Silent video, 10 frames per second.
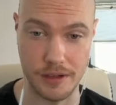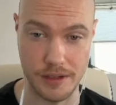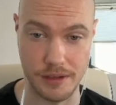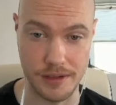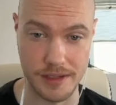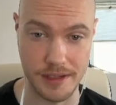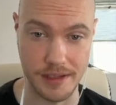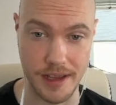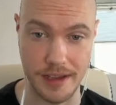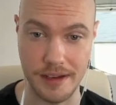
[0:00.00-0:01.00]
So you see
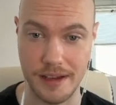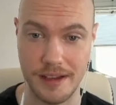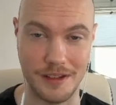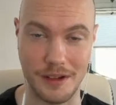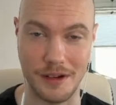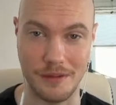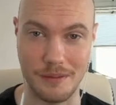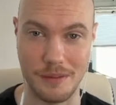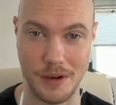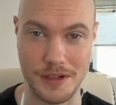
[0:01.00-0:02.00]
that the
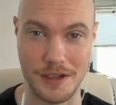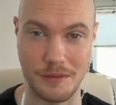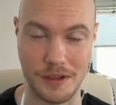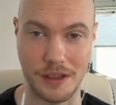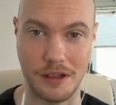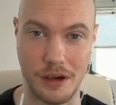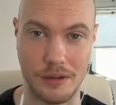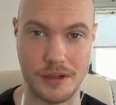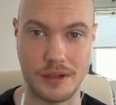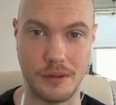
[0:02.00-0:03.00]
person with the lower
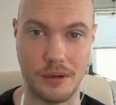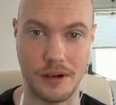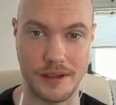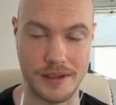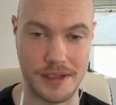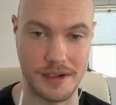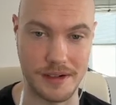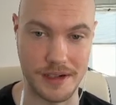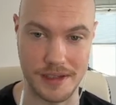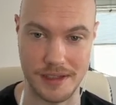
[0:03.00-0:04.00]
score in the
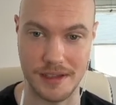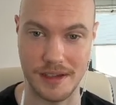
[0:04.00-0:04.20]
series